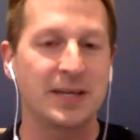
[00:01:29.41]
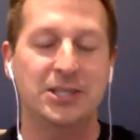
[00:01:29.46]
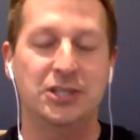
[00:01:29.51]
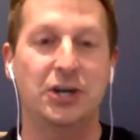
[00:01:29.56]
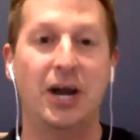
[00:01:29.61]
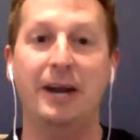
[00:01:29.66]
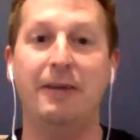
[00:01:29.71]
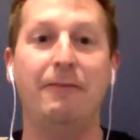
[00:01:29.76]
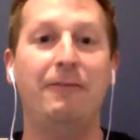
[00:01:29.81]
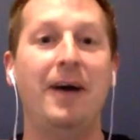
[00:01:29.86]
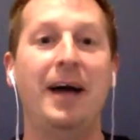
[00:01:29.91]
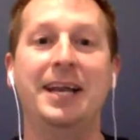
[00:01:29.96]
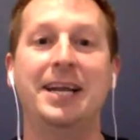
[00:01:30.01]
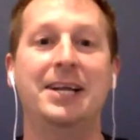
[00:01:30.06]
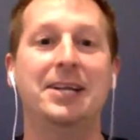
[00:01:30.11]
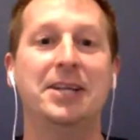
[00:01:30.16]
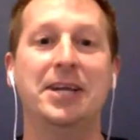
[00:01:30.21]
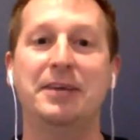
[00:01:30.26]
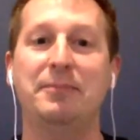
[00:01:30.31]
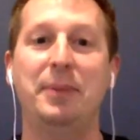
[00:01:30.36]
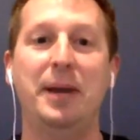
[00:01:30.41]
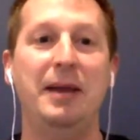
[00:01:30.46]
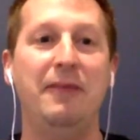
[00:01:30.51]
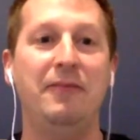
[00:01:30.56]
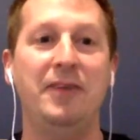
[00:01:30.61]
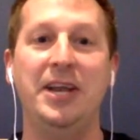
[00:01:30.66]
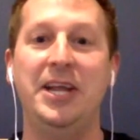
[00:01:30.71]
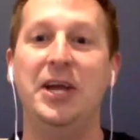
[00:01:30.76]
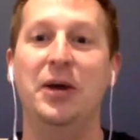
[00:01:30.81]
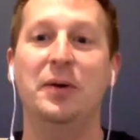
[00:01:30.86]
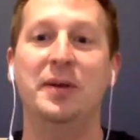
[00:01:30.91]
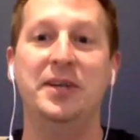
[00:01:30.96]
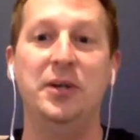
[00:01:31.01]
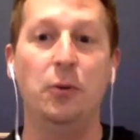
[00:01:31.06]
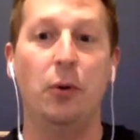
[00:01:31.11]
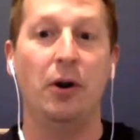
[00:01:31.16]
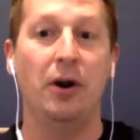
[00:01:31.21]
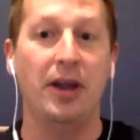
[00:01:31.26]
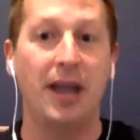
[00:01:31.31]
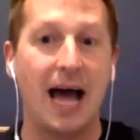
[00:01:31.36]
Try to find clickbait videos.
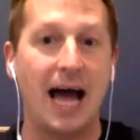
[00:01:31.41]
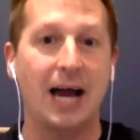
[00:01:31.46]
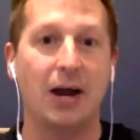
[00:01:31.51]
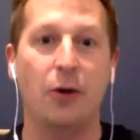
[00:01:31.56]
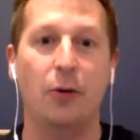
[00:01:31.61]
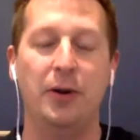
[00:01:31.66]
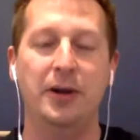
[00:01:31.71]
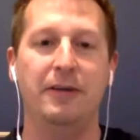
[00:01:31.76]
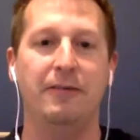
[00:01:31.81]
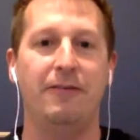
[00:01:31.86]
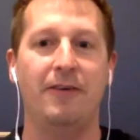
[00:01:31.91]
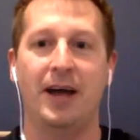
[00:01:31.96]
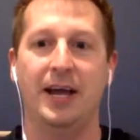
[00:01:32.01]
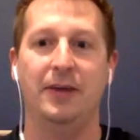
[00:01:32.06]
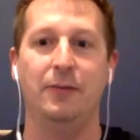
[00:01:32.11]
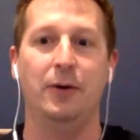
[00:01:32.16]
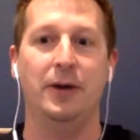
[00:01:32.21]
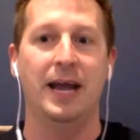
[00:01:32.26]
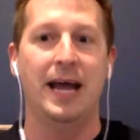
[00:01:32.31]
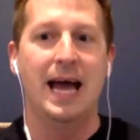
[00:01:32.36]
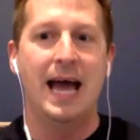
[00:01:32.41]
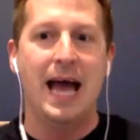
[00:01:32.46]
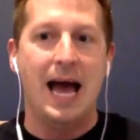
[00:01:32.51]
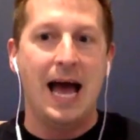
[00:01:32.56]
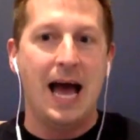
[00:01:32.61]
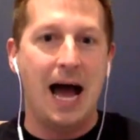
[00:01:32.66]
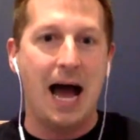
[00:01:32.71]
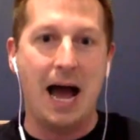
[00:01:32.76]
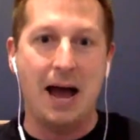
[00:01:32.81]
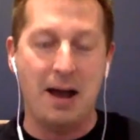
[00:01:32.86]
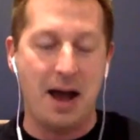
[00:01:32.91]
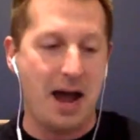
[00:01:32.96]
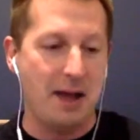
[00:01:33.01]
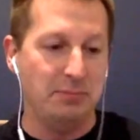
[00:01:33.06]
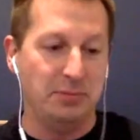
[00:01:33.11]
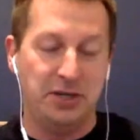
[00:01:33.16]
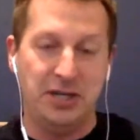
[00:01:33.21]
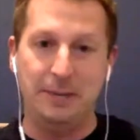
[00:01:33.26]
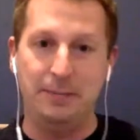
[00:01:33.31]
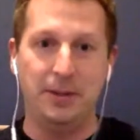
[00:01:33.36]
You are not going to find one. I,
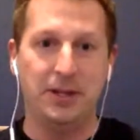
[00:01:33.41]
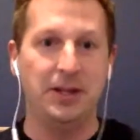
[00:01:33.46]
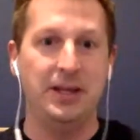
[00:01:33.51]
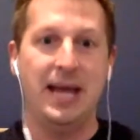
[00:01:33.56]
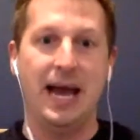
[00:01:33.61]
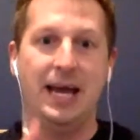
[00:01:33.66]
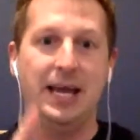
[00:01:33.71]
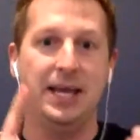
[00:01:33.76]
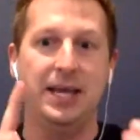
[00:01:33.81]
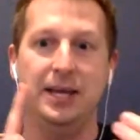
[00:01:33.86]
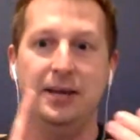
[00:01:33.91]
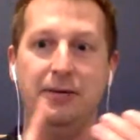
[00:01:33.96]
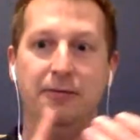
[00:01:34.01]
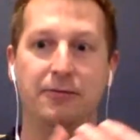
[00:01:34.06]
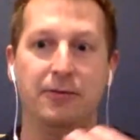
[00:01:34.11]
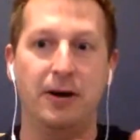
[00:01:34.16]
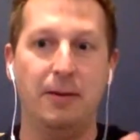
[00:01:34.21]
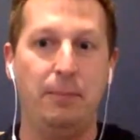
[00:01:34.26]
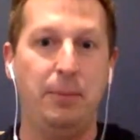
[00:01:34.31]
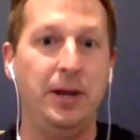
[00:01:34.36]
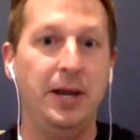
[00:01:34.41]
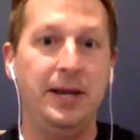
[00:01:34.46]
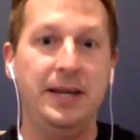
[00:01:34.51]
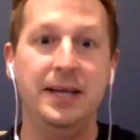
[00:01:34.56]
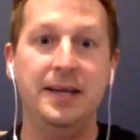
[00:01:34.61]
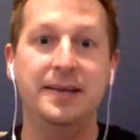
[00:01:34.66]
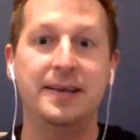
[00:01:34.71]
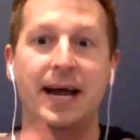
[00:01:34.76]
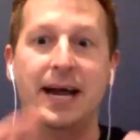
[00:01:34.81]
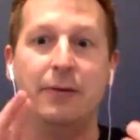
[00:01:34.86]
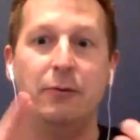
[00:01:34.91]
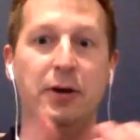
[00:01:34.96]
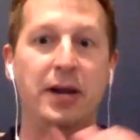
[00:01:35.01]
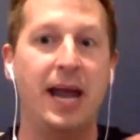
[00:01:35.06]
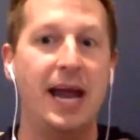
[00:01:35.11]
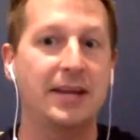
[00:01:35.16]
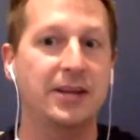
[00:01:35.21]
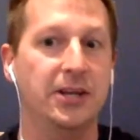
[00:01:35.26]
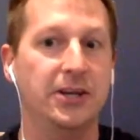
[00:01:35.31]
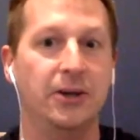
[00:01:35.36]
am typically I give opinions. I
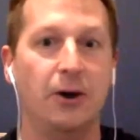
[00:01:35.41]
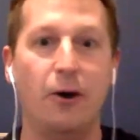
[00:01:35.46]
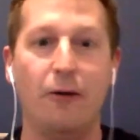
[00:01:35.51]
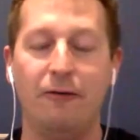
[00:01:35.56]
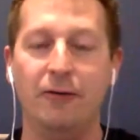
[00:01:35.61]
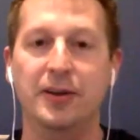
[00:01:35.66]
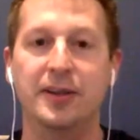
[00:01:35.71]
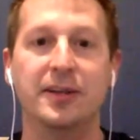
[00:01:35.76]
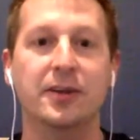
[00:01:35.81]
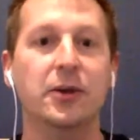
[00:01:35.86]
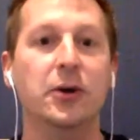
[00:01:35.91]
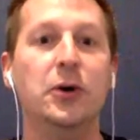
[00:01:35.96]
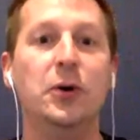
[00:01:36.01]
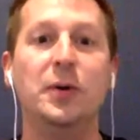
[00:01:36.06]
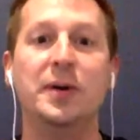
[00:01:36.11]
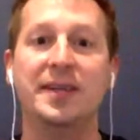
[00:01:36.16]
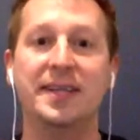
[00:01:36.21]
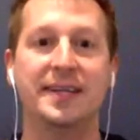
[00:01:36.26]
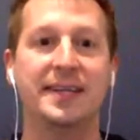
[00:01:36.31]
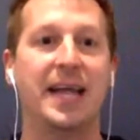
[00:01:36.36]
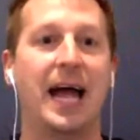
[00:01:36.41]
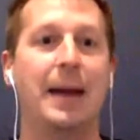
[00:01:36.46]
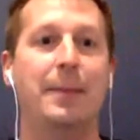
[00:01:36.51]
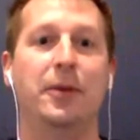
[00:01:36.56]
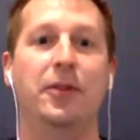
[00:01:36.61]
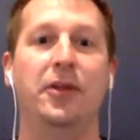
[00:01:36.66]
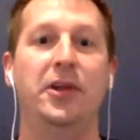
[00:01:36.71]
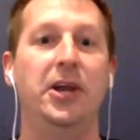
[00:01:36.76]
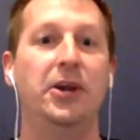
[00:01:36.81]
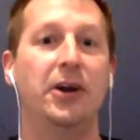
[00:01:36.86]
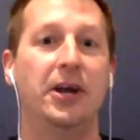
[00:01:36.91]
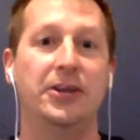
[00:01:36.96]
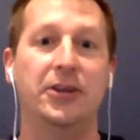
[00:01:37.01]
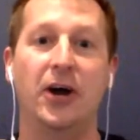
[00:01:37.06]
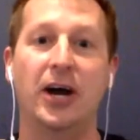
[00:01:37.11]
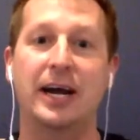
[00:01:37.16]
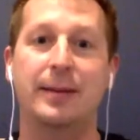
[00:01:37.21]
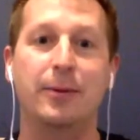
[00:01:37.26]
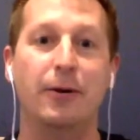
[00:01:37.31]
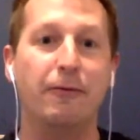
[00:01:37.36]
react to Dolphins news this time of the year. I
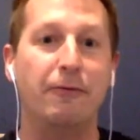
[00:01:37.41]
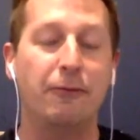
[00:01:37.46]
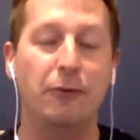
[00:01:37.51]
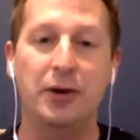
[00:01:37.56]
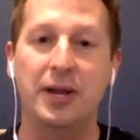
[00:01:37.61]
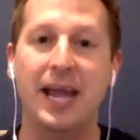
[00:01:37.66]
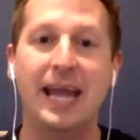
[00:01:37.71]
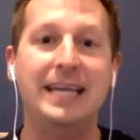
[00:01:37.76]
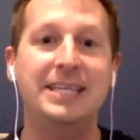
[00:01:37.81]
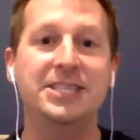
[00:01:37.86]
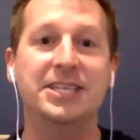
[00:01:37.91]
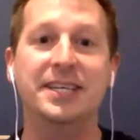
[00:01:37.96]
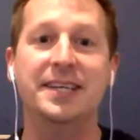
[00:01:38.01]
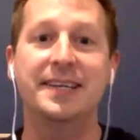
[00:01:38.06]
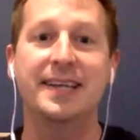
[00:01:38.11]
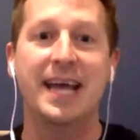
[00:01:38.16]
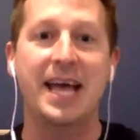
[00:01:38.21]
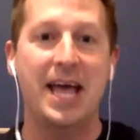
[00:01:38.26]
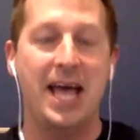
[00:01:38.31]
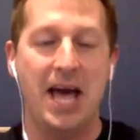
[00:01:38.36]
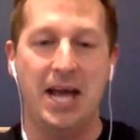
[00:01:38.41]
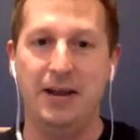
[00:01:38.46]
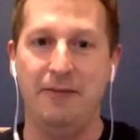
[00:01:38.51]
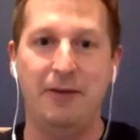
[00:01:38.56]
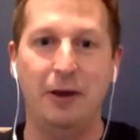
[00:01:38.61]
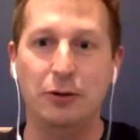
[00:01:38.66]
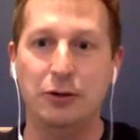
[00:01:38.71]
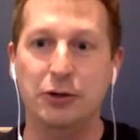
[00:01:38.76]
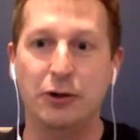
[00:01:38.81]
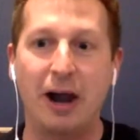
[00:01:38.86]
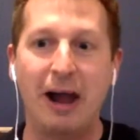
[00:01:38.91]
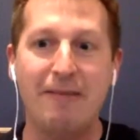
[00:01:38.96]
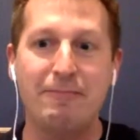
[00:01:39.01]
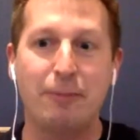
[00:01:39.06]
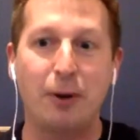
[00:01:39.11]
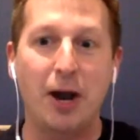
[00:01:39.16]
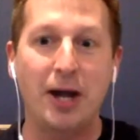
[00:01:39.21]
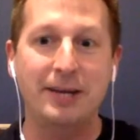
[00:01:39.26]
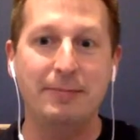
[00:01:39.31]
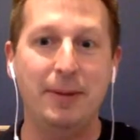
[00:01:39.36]
talk about free agents, NFL draft
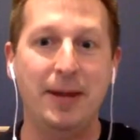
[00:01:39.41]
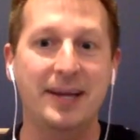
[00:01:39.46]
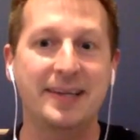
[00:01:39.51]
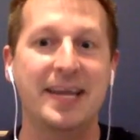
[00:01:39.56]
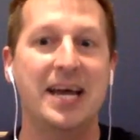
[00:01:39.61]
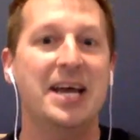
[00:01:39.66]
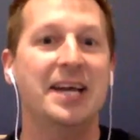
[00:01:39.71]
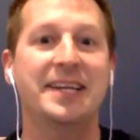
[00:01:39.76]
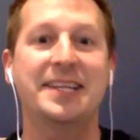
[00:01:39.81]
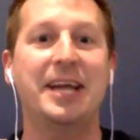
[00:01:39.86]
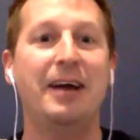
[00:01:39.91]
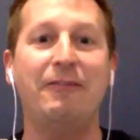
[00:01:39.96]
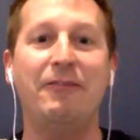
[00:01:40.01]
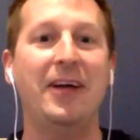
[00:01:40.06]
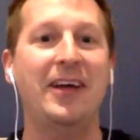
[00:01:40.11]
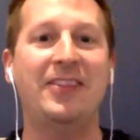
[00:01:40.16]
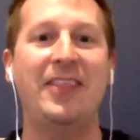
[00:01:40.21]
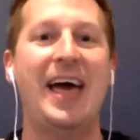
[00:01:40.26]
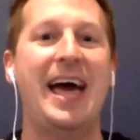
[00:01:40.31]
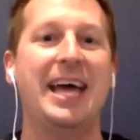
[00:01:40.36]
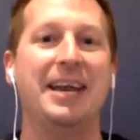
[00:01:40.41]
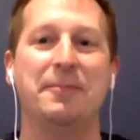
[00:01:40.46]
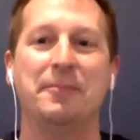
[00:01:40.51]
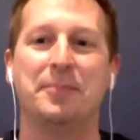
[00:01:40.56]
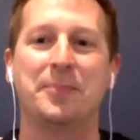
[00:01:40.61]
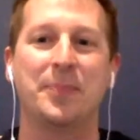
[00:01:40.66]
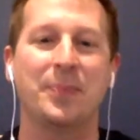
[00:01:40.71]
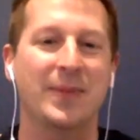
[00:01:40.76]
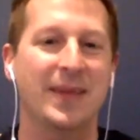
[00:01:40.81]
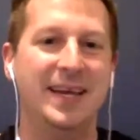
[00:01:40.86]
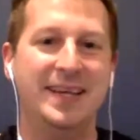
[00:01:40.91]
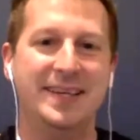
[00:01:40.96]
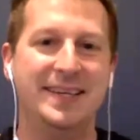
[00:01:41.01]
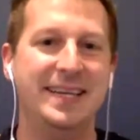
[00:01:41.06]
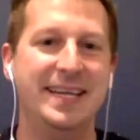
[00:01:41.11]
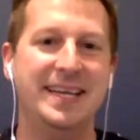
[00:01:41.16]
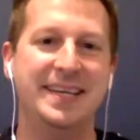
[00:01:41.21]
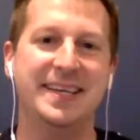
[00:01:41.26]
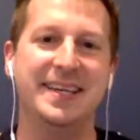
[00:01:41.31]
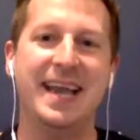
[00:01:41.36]
prospects, stuff like that. It's
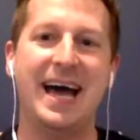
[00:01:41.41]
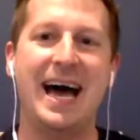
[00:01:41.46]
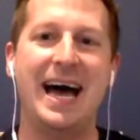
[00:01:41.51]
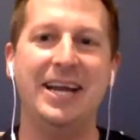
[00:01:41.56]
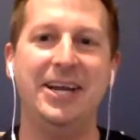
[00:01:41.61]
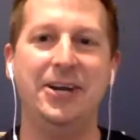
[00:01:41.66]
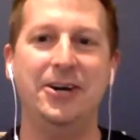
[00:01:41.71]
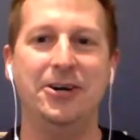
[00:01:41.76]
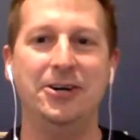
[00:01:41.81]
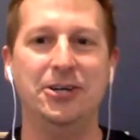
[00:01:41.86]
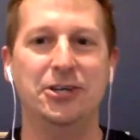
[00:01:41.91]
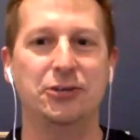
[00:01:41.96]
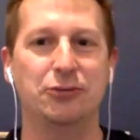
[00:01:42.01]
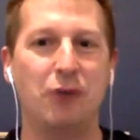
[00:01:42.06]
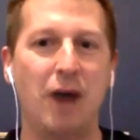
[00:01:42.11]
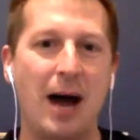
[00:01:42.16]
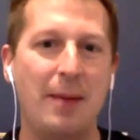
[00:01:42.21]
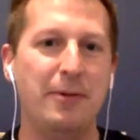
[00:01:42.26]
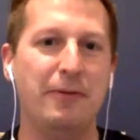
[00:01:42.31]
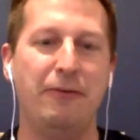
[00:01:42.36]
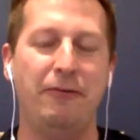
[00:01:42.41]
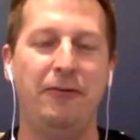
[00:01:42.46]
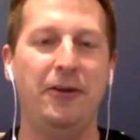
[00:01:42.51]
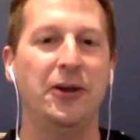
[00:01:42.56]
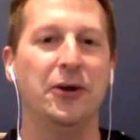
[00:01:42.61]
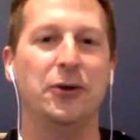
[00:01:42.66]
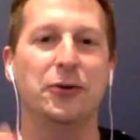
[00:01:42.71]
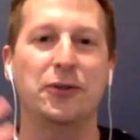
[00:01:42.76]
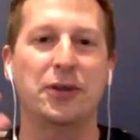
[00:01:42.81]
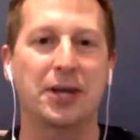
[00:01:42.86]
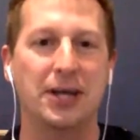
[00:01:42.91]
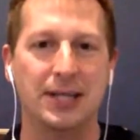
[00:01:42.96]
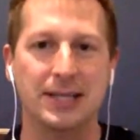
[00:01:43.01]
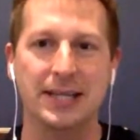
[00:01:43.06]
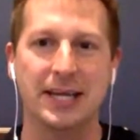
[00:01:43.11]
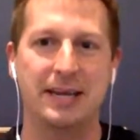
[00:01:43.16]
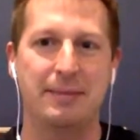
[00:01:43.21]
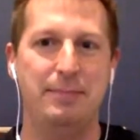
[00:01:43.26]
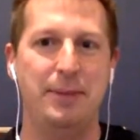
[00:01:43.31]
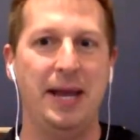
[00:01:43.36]
it's not your drama filled
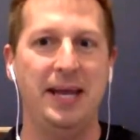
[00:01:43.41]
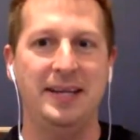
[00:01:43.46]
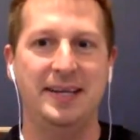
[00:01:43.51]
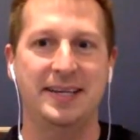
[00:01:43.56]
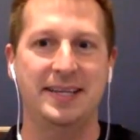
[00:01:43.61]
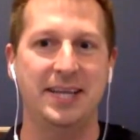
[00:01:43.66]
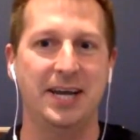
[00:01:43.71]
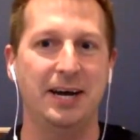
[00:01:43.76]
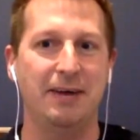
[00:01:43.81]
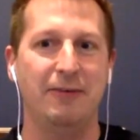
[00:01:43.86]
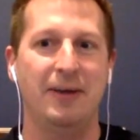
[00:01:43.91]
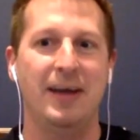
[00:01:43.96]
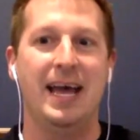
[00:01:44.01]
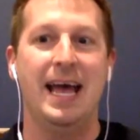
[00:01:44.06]
clickbait stuff.